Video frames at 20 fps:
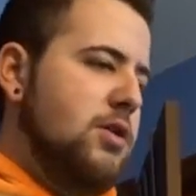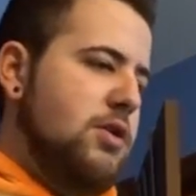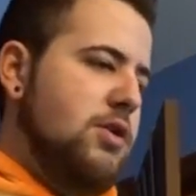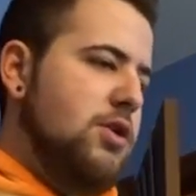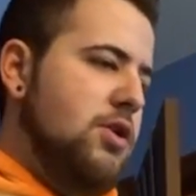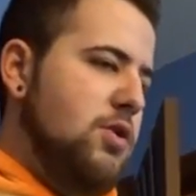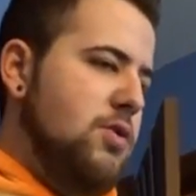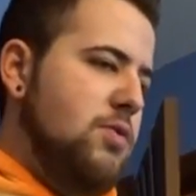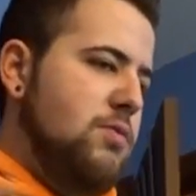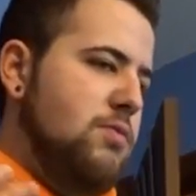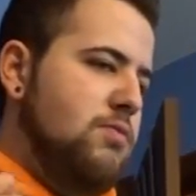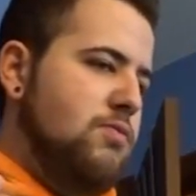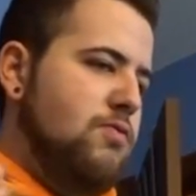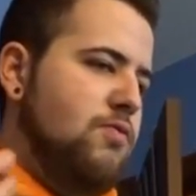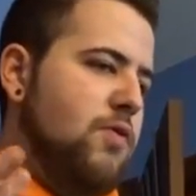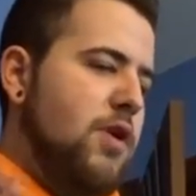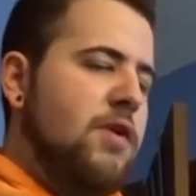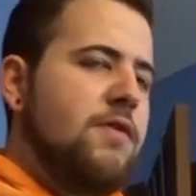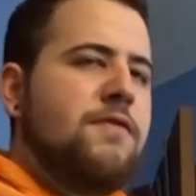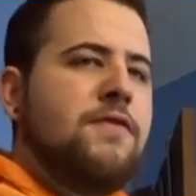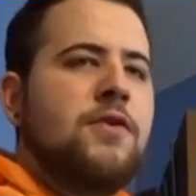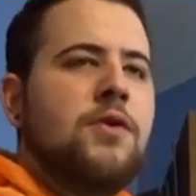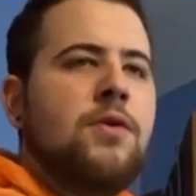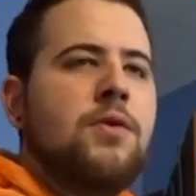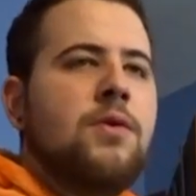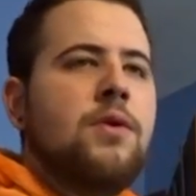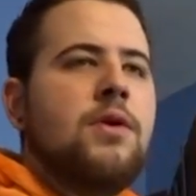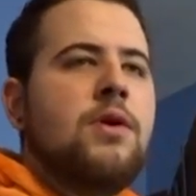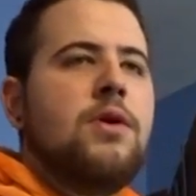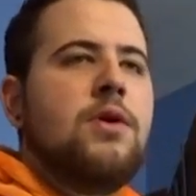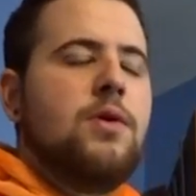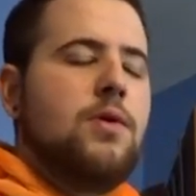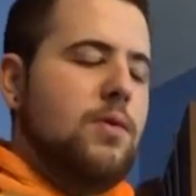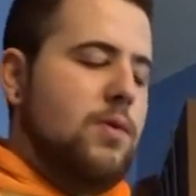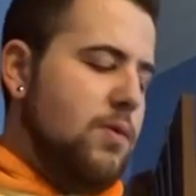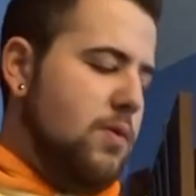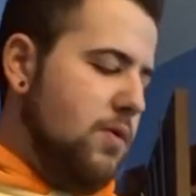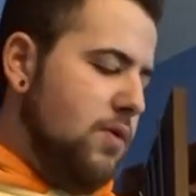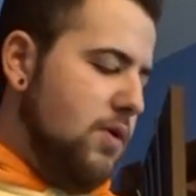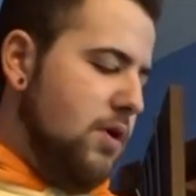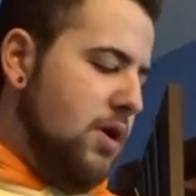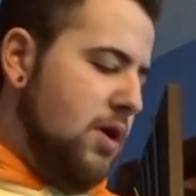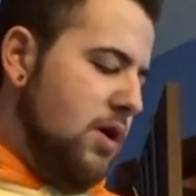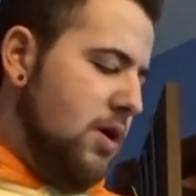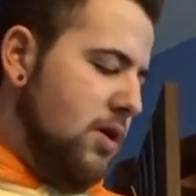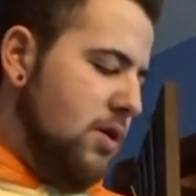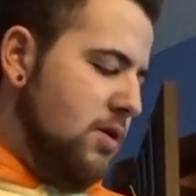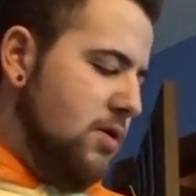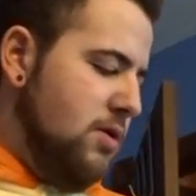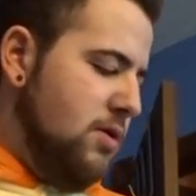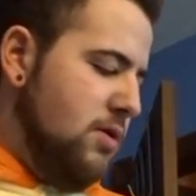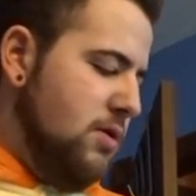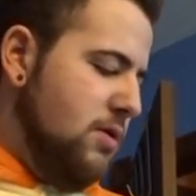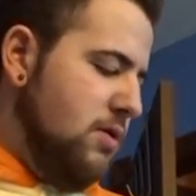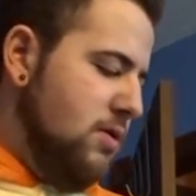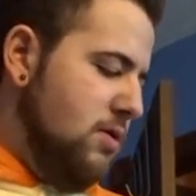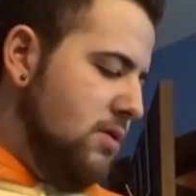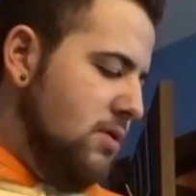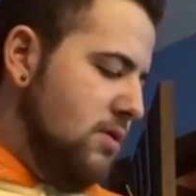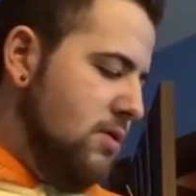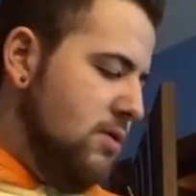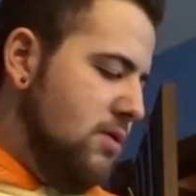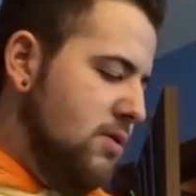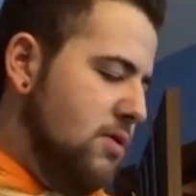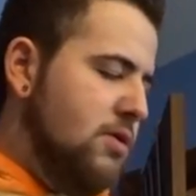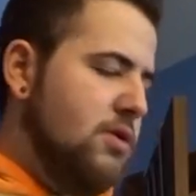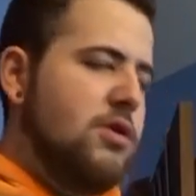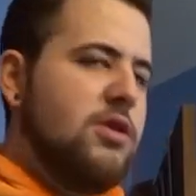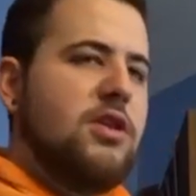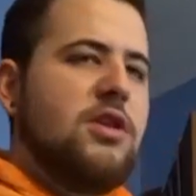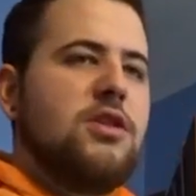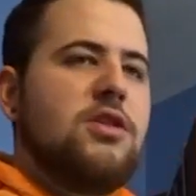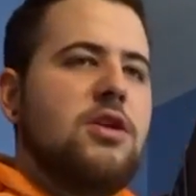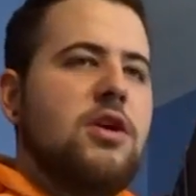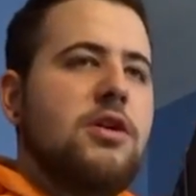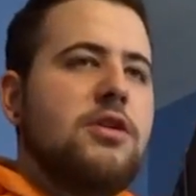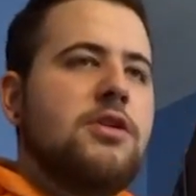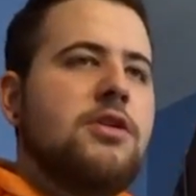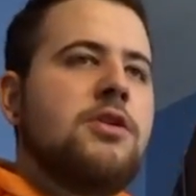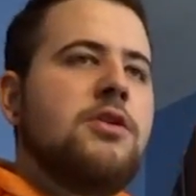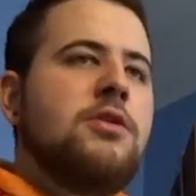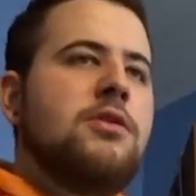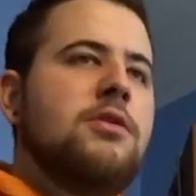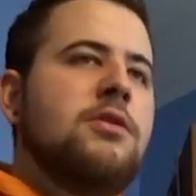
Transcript: you know, Red Fuel or these nuts.